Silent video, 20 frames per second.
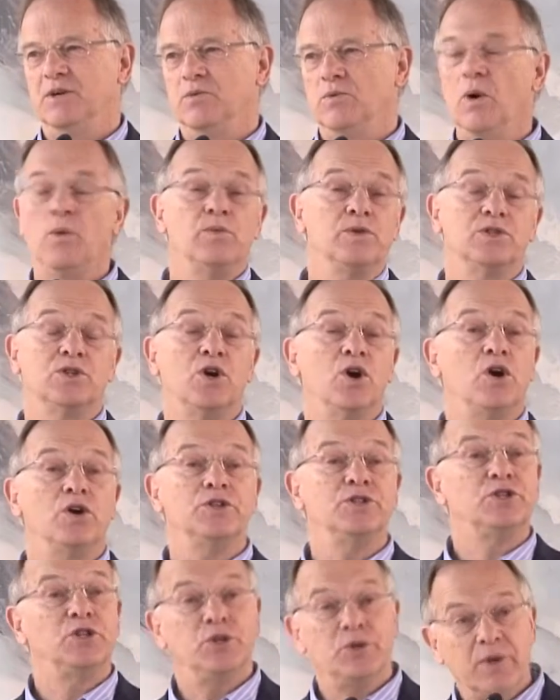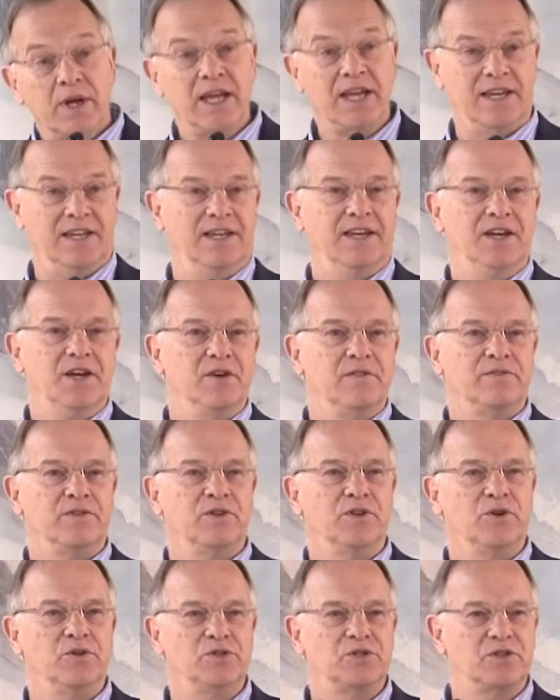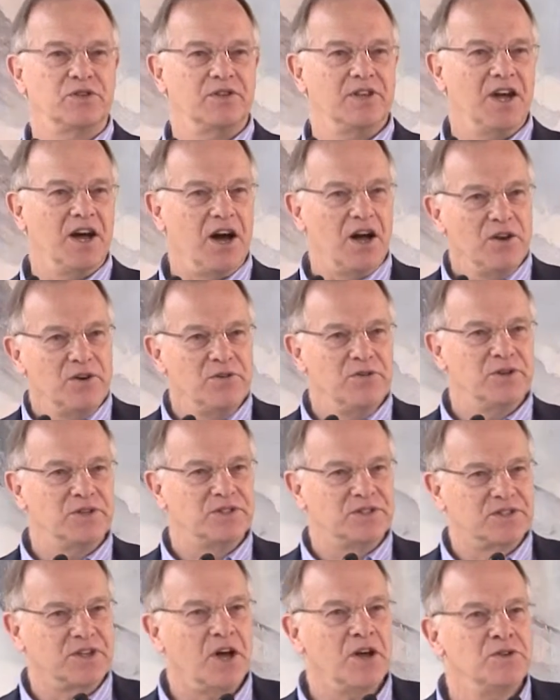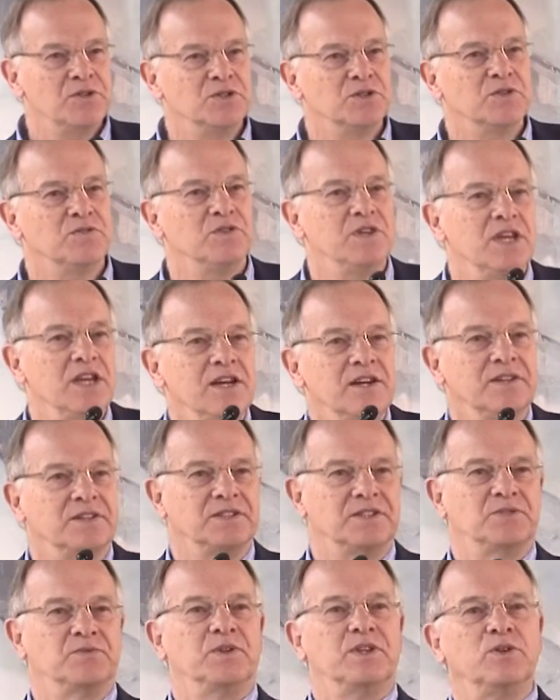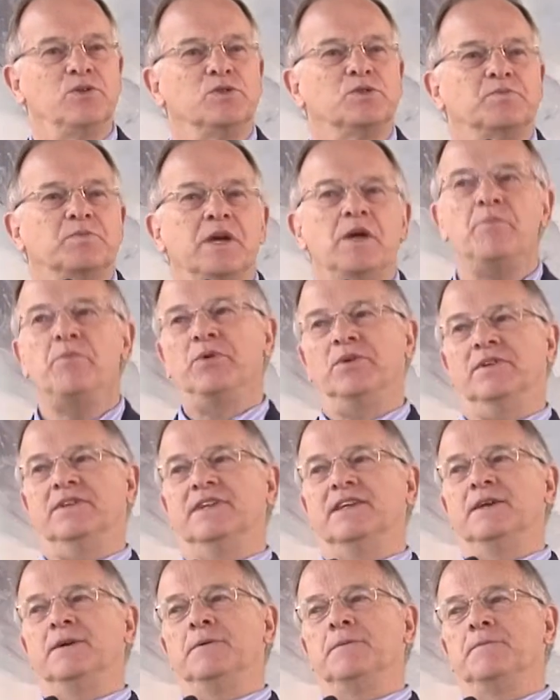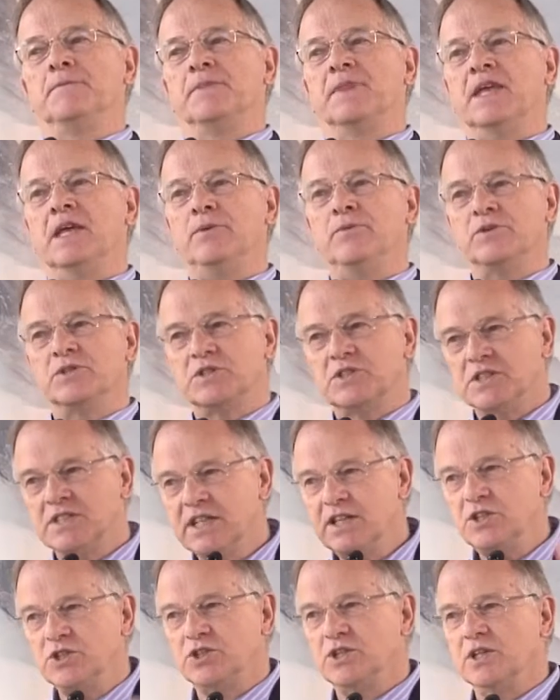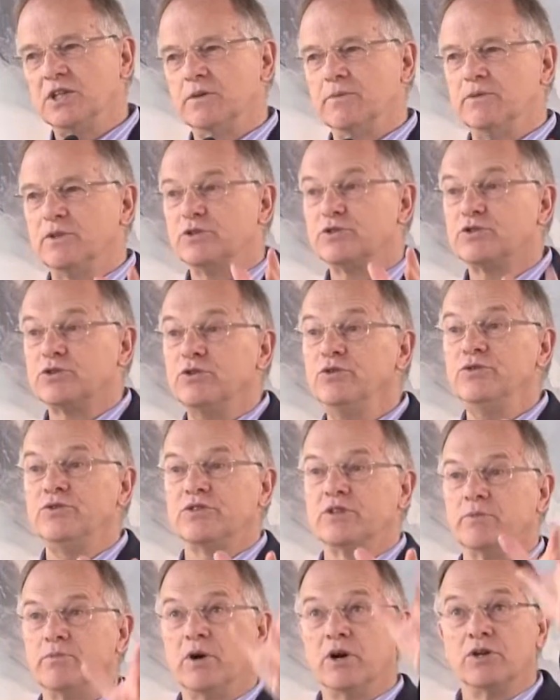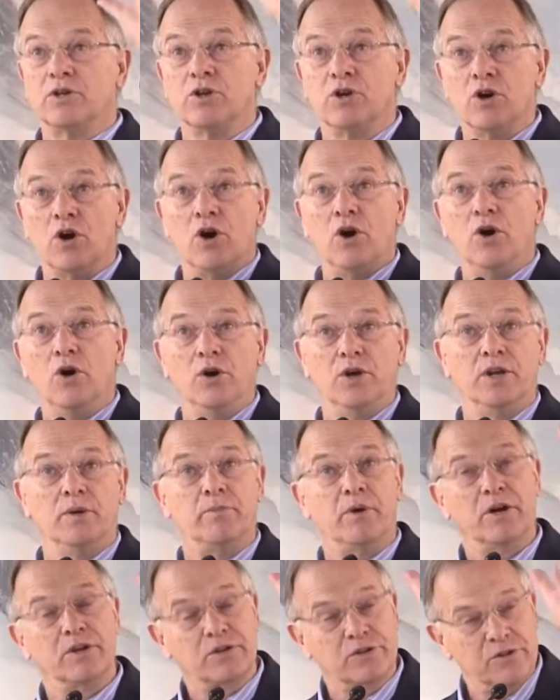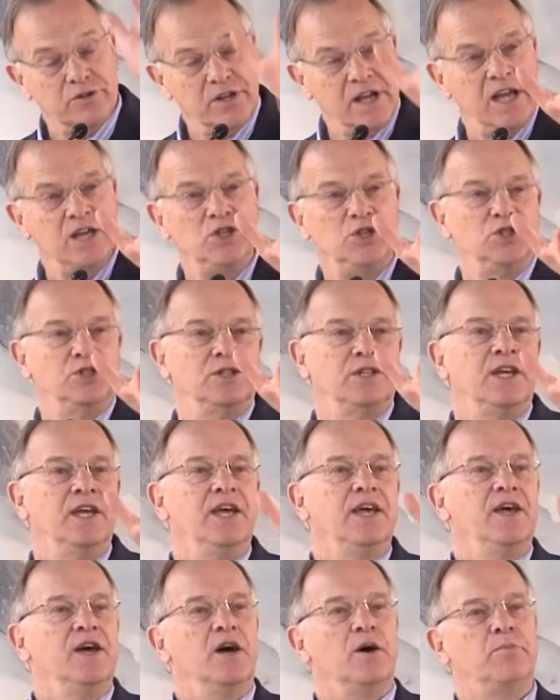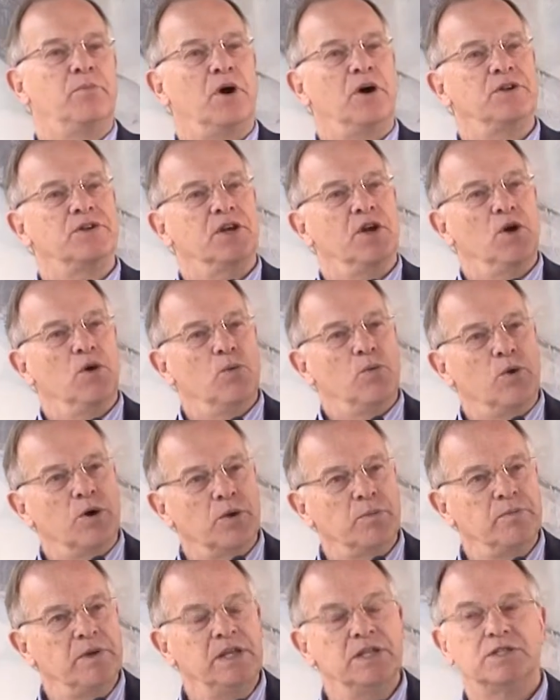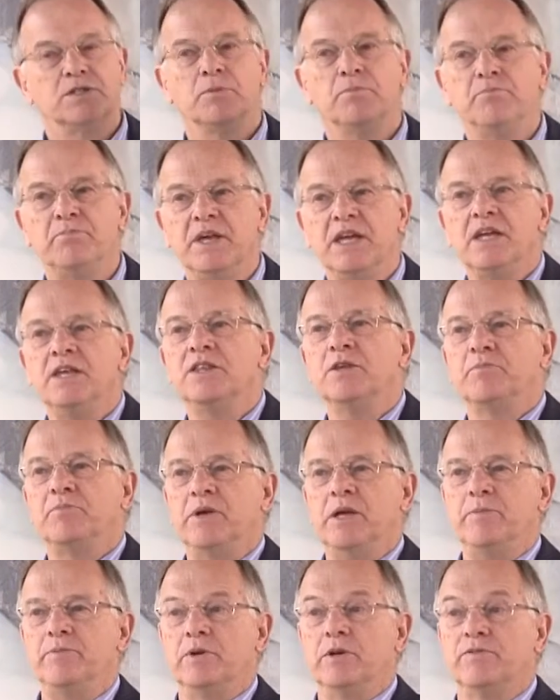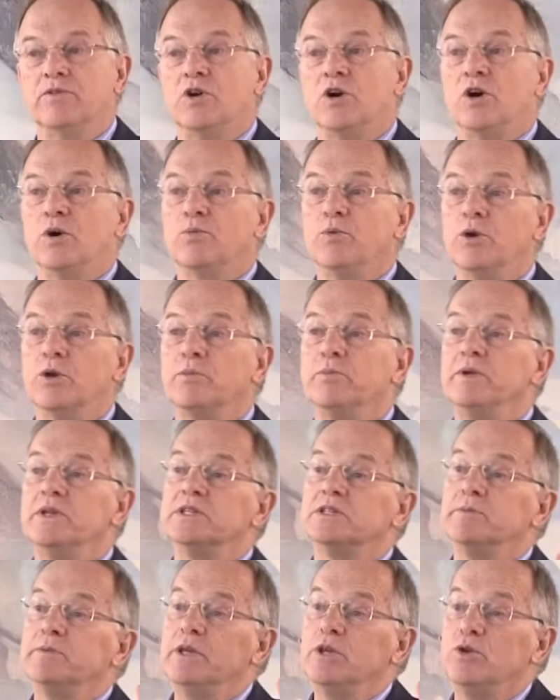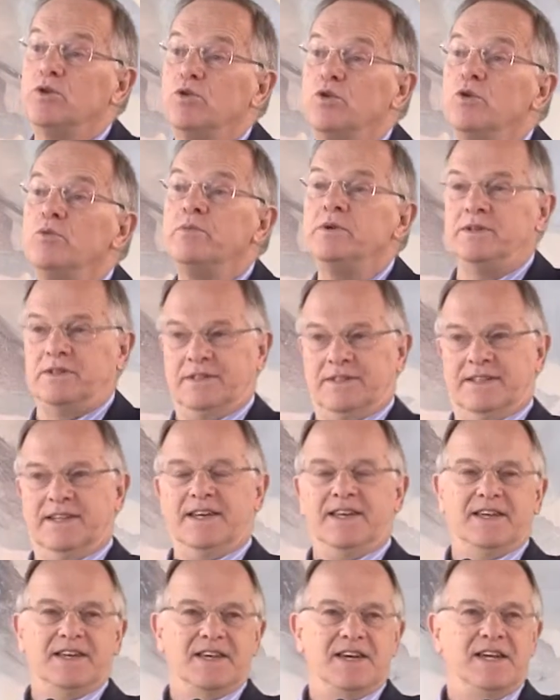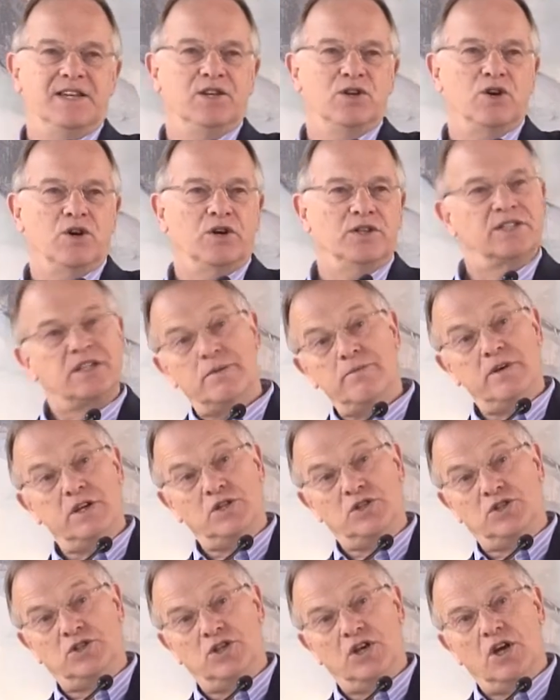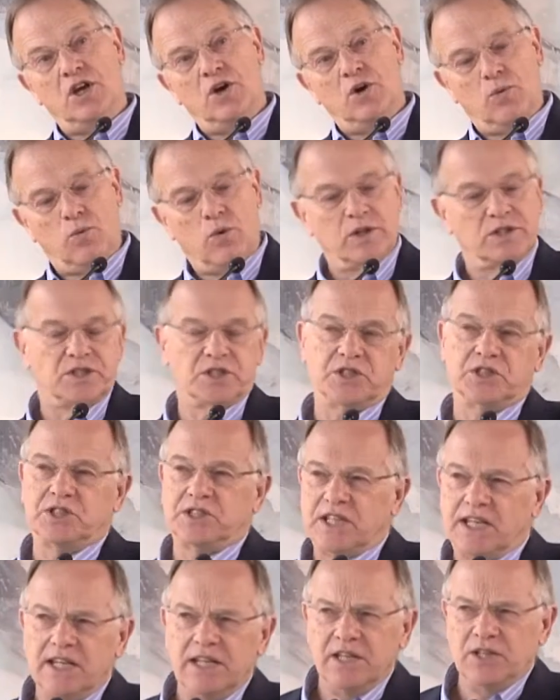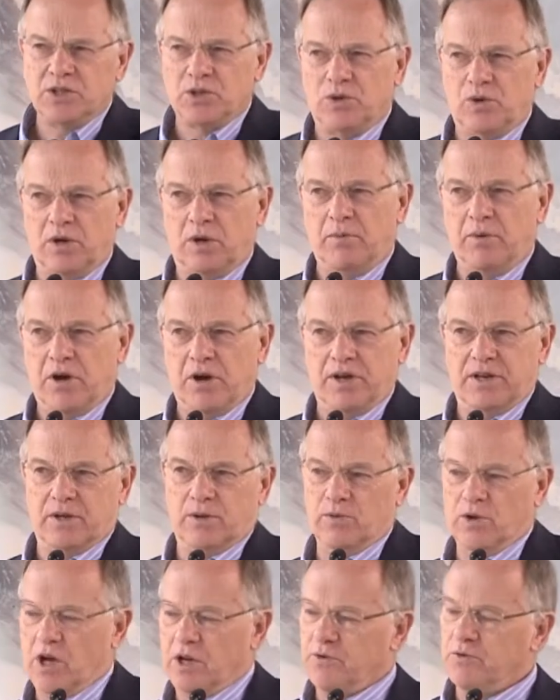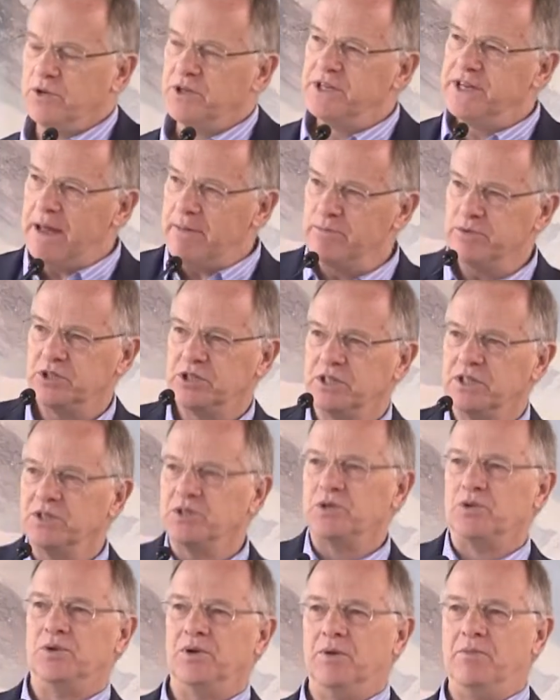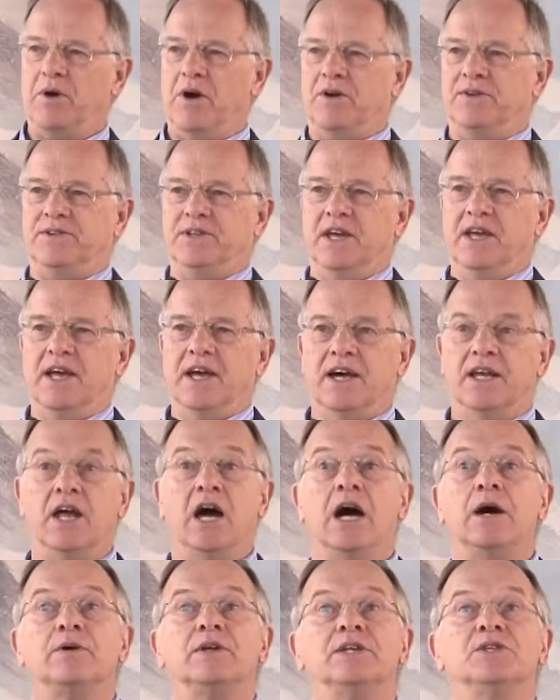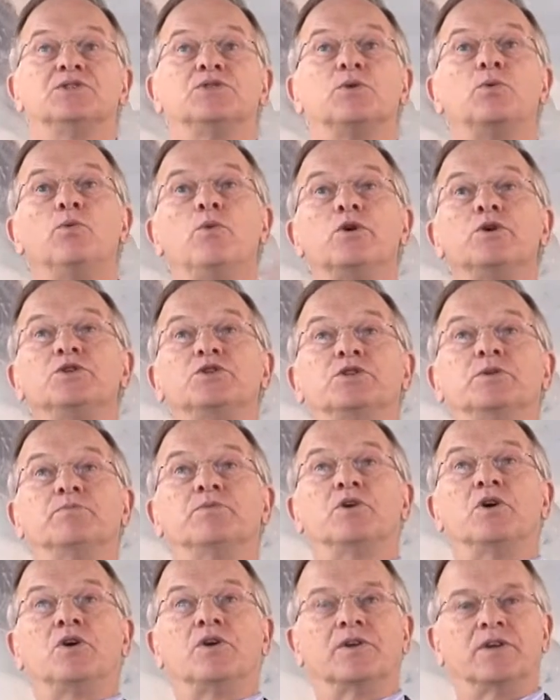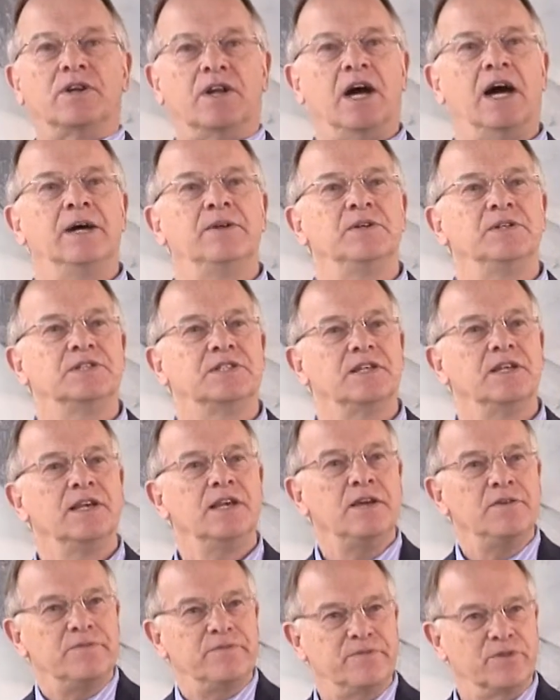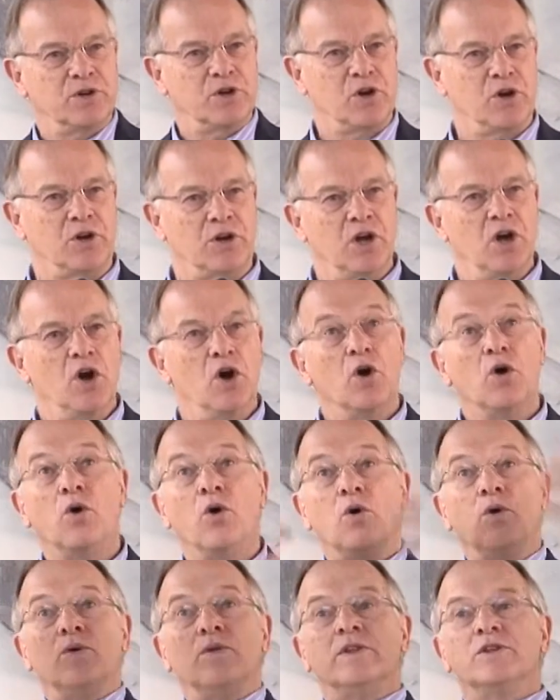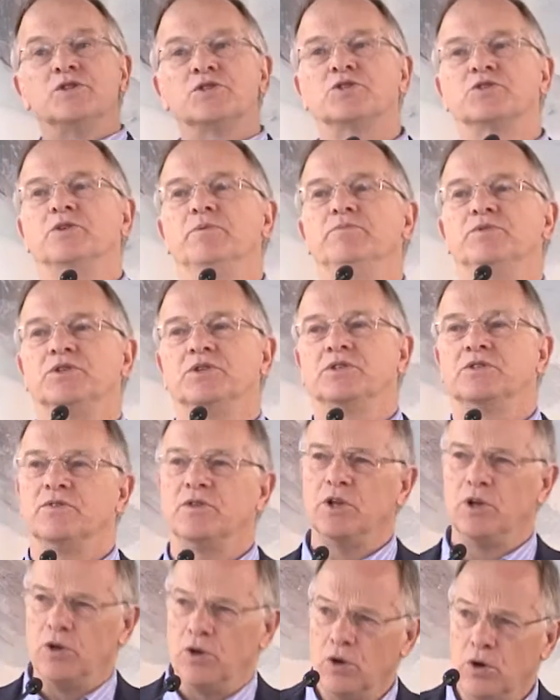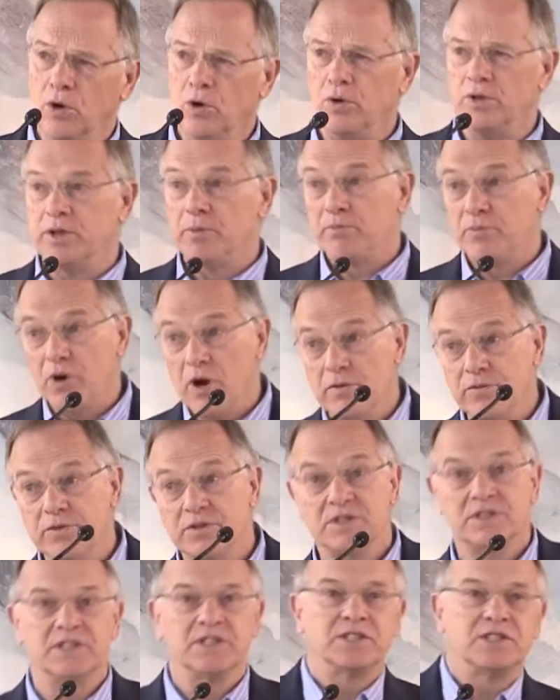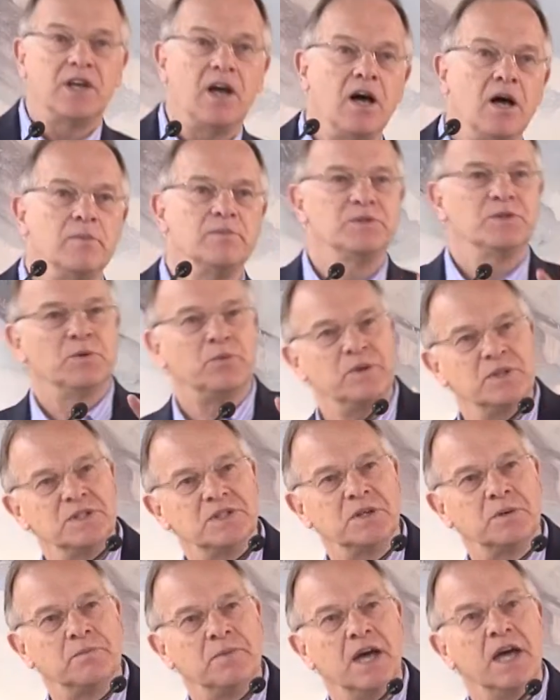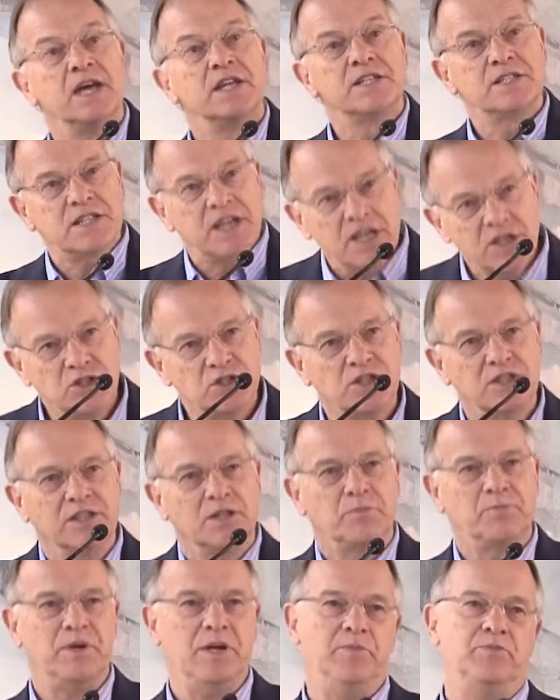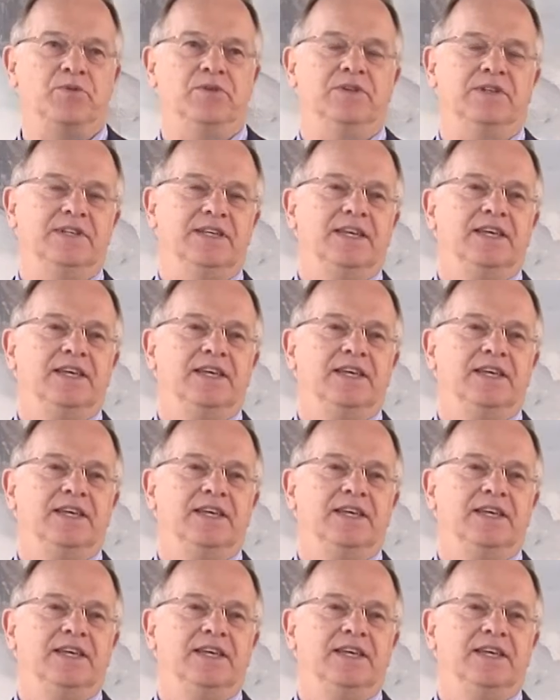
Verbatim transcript: What was God doing for those hundreds, thousands of years with those people? He was teaching them the truth about God, about creation, about what it means to be the people of God, what it means to be human in God's image what sin is all about and what redemption is all about and how it is to worship God and how it is to live for God. All the scriptures, the law, the prophets, the psalms, the wisdom, teaching the people